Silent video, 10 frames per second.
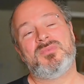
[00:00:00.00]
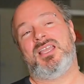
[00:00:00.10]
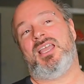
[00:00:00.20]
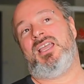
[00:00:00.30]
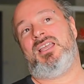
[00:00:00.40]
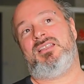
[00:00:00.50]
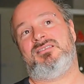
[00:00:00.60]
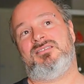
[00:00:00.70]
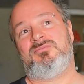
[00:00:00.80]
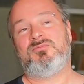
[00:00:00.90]

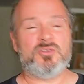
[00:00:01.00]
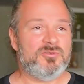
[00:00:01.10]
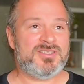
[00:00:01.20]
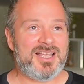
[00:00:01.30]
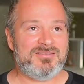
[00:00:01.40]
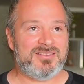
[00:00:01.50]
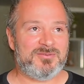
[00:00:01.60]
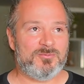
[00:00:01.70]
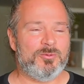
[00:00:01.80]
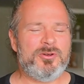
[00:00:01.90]
And turns out
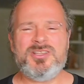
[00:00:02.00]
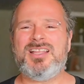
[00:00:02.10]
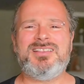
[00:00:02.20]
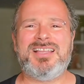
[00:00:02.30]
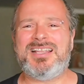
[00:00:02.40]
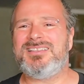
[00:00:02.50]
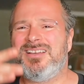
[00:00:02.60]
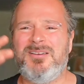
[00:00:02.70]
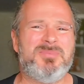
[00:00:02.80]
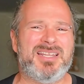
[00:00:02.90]
that we're not that
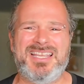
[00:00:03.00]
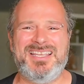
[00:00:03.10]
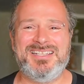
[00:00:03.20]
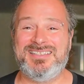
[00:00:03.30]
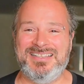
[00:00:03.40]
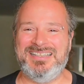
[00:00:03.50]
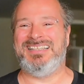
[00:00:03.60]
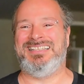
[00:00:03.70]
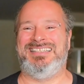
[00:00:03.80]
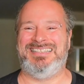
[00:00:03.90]
complicated.
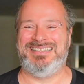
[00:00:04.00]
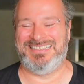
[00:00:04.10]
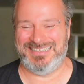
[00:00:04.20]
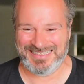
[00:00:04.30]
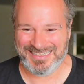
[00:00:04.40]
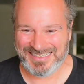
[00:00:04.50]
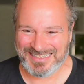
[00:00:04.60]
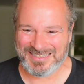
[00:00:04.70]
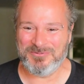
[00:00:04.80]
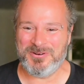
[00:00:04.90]

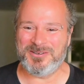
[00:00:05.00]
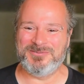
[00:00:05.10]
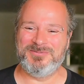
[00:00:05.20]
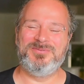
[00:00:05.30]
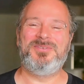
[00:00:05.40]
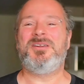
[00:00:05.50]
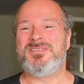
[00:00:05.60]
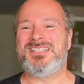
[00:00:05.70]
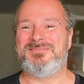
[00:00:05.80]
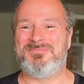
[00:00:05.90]
We're very
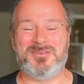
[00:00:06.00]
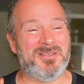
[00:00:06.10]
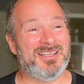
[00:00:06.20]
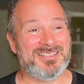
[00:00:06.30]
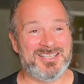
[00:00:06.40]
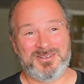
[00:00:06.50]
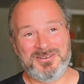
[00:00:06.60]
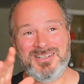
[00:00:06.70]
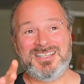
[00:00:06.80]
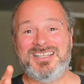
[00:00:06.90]
simple.
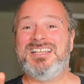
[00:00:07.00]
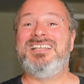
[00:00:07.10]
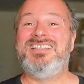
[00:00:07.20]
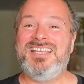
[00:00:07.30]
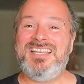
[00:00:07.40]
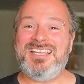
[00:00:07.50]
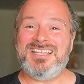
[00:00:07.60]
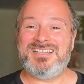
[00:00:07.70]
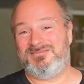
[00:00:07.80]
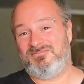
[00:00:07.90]
So they,
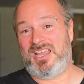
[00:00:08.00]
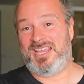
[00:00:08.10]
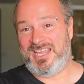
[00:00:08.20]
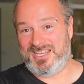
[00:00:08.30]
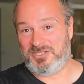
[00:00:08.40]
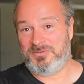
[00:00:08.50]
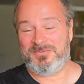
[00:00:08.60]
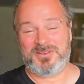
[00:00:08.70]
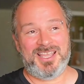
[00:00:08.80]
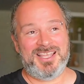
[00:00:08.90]
like
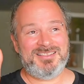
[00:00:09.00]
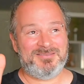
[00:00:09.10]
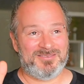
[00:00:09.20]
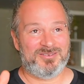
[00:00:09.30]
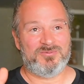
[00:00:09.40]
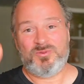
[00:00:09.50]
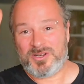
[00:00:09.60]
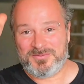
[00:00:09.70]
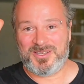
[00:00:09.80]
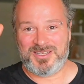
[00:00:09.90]
Ahref again, one
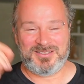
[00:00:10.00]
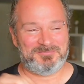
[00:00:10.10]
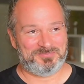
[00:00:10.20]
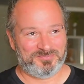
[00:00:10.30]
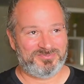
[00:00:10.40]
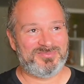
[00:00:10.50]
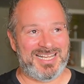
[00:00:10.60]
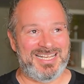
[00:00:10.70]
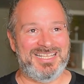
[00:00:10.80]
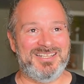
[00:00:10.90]
of the
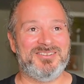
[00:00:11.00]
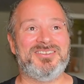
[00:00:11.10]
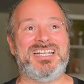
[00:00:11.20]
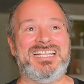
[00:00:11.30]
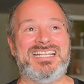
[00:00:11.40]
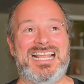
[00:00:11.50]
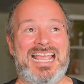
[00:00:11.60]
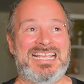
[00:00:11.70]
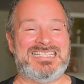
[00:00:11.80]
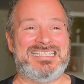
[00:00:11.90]
leader in
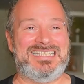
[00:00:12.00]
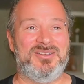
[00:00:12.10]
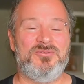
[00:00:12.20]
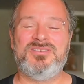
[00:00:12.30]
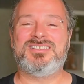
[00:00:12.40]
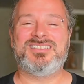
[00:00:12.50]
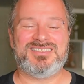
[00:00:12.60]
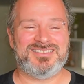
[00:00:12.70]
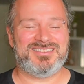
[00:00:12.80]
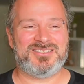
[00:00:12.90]
SEO,
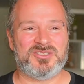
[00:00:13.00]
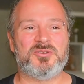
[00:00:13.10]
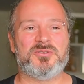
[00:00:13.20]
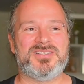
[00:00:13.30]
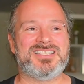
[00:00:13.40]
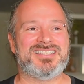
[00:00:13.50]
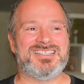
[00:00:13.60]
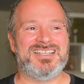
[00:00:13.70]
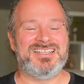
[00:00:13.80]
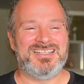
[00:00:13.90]
service
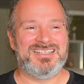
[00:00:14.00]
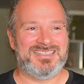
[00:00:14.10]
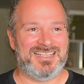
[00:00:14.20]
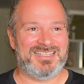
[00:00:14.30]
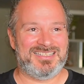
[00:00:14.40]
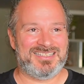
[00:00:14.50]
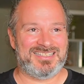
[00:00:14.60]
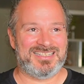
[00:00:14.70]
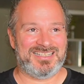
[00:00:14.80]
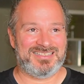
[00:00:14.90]
that is
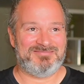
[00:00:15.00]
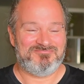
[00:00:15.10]
like